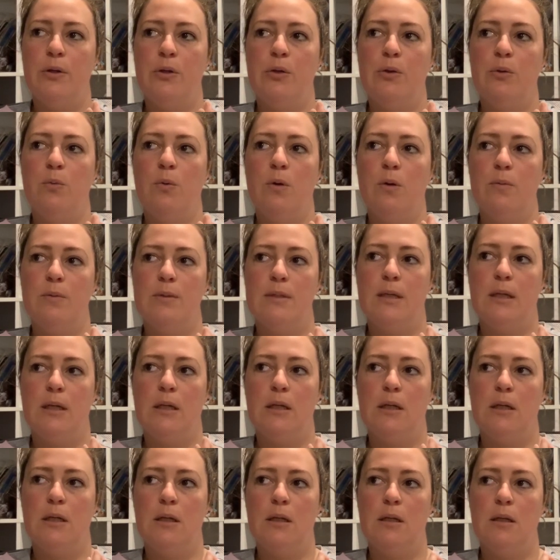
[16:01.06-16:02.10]
you what was
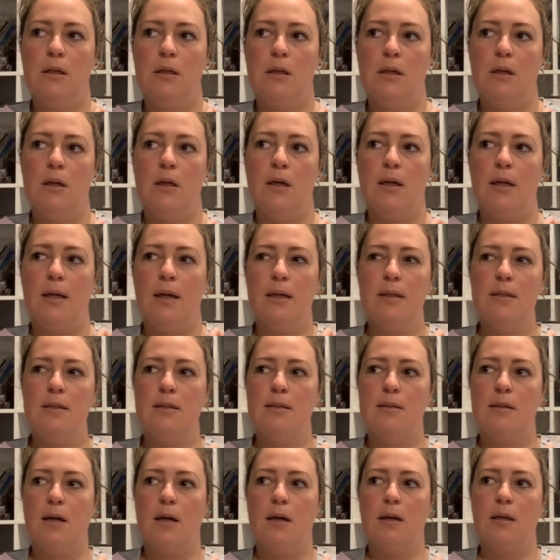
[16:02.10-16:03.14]
in it. It had
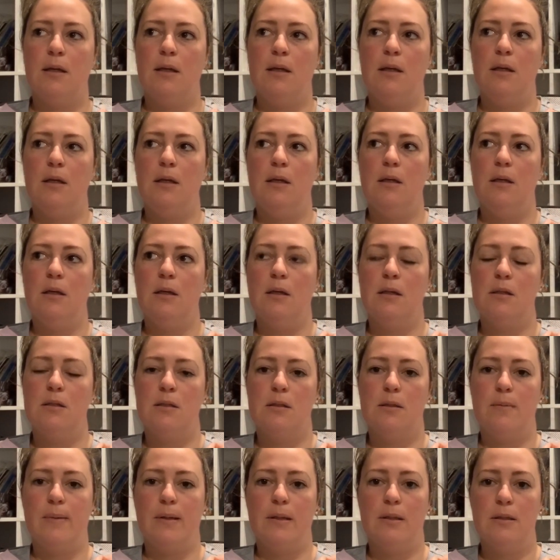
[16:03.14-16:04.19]
sake and
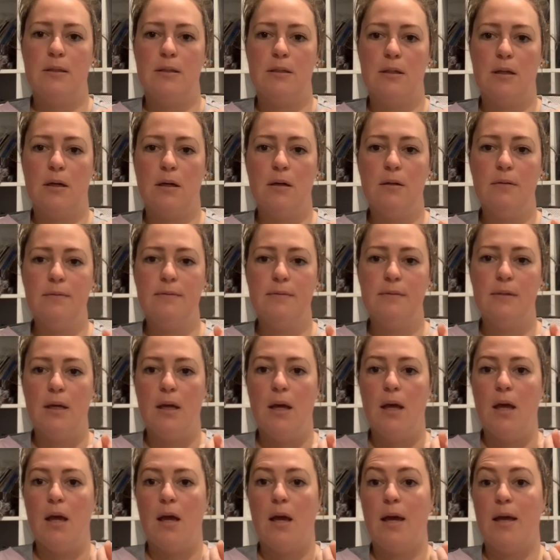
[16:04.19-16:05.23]
some other stuff,
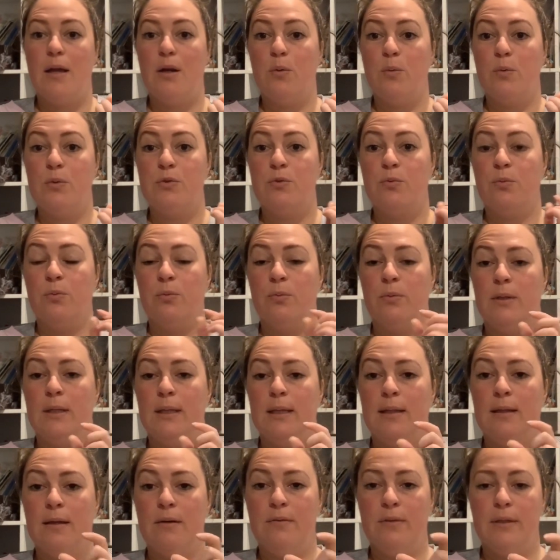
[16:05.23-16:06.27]
and it was
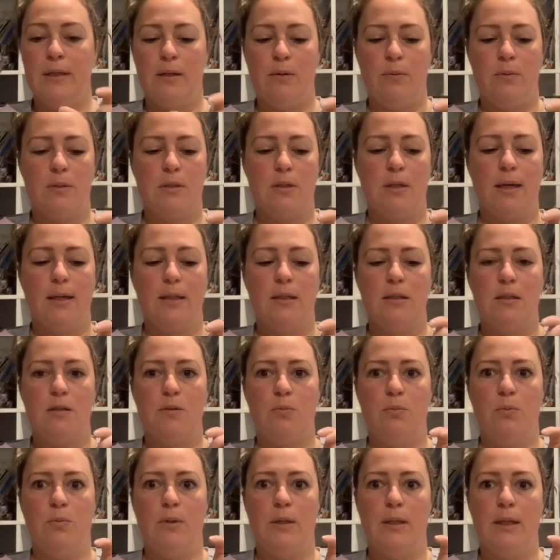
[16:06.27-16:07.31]
really lovely. It was like
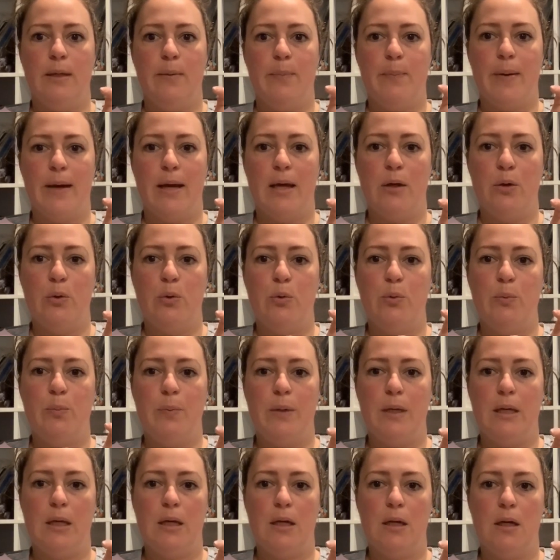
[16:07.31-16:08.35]
this really pale
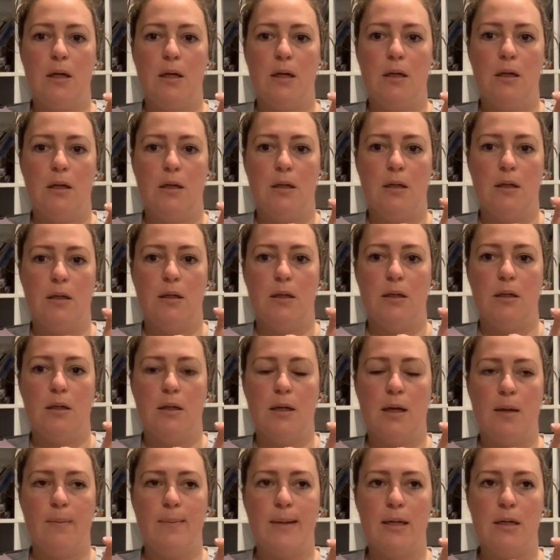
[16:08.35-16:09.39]
pink,
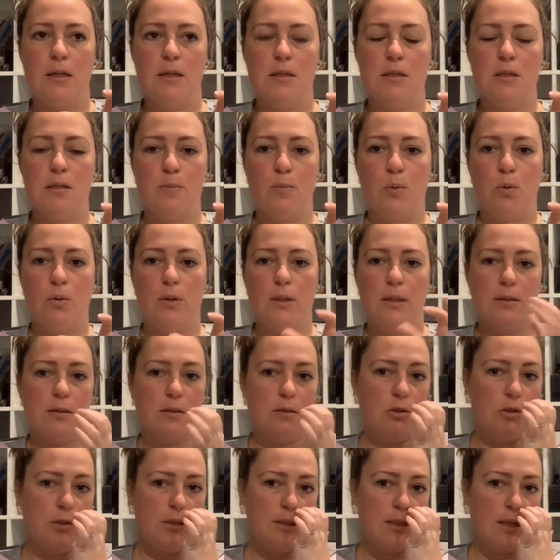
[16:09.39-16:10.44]
came out in a small glass.
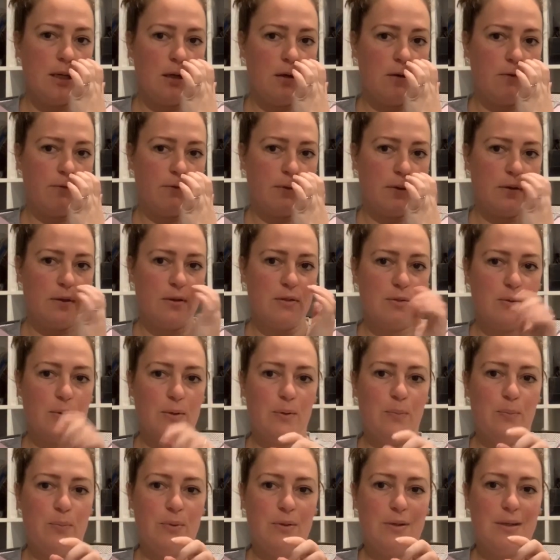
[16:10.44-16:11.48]
I should have taken a photo so I
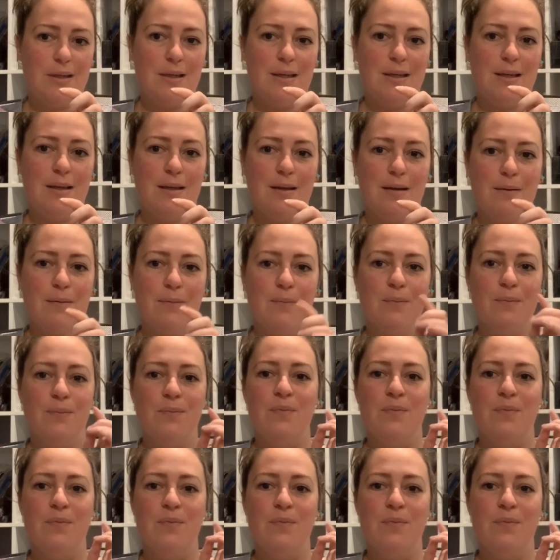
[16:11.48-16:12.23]
could put it in here.